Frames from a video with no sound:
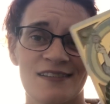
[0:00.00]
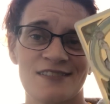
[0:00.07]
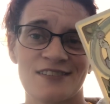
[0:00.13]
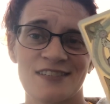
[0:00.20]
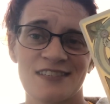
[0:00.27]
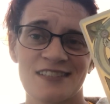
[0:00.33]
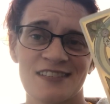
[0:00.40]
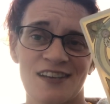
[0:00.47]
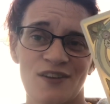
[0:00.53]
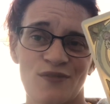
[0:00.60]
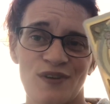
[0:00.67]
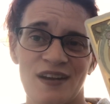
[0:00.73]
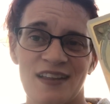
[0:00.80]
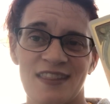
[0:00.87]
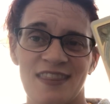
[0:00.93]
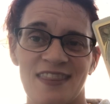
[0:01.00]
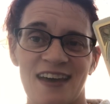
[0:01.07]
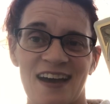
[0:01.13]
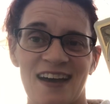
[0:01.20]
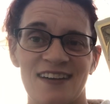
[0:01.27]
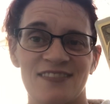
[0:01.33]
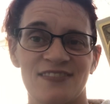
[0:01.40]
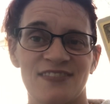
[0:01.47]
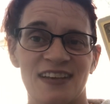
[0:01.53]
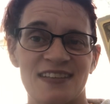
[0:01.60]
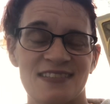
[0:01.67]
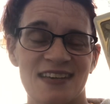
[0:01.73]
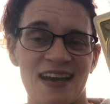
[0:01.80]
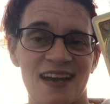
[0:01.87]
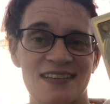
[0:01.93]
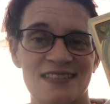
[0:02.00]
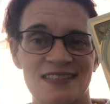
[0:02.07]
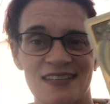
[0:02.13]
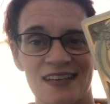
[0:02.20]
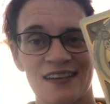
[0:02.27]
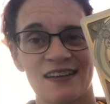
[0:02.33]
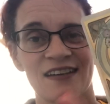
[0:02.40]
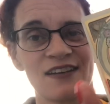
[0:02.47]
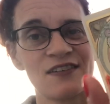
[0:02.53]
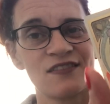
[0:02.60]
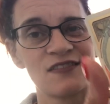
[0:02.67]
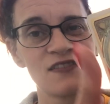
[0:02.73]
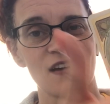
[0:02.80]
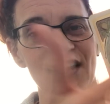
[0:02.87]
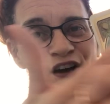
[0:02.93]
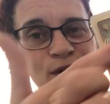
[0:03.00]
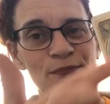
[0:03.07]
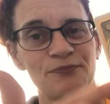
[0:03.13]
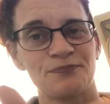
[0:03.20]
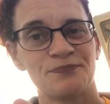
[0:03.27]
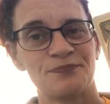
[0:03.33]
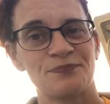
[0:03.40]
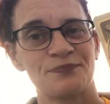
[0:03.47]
she's going to want that fantastic um,